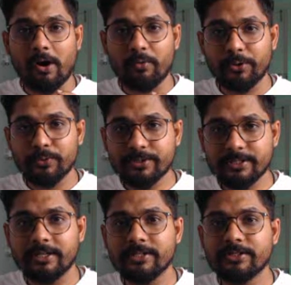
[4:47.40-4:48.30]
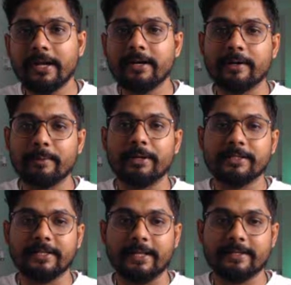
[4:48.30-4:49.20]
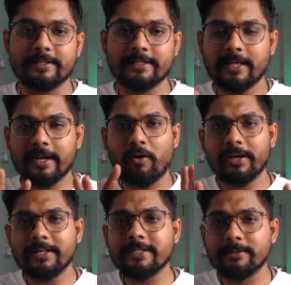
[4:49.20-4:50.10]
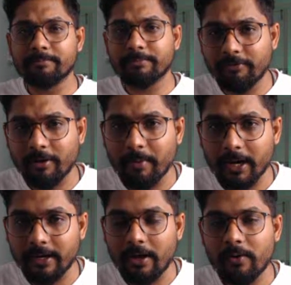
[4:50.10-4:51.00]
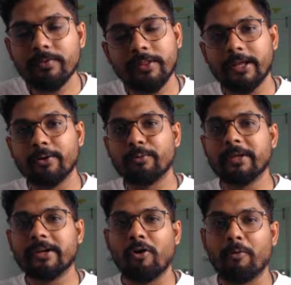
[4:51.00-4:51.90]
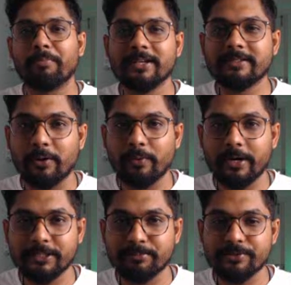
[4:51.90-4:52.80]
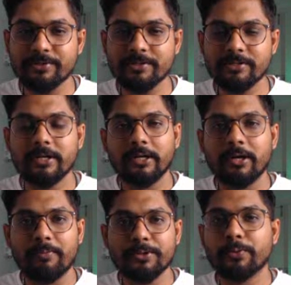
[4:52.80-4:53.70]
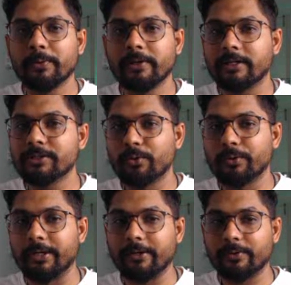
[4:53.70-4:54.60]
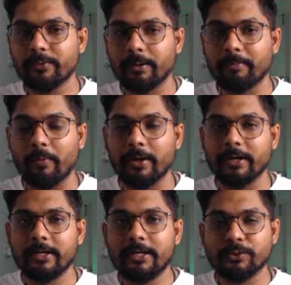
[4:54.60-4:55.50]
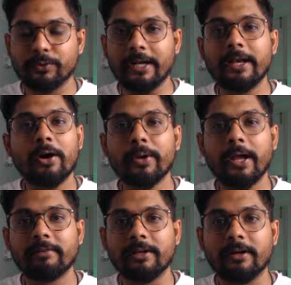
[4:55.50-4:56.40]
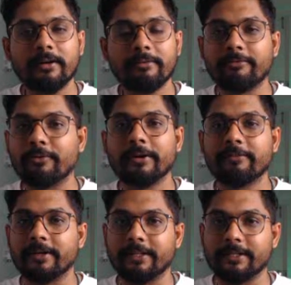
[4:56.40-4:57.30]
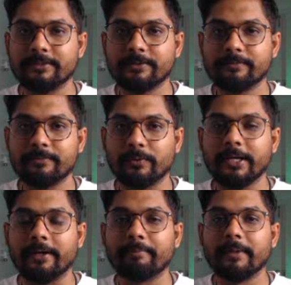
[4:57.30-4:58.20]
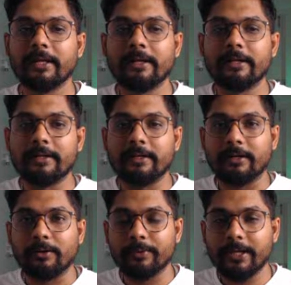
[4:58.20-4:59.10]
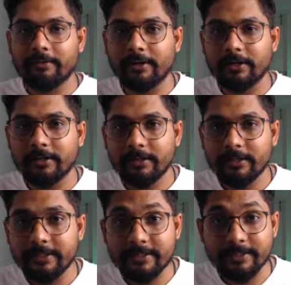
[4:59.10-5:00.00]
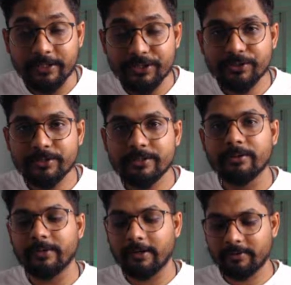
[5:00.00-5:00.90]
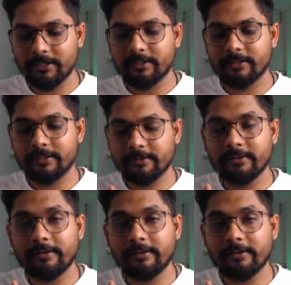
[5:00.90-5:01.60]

how do you search and replace a text. These are all in simple format. Now there will be complex regular expressions which we will learn slowly, okay, one by one. So till now we have learned 4 different things. Okay, we have learned the search, we have learned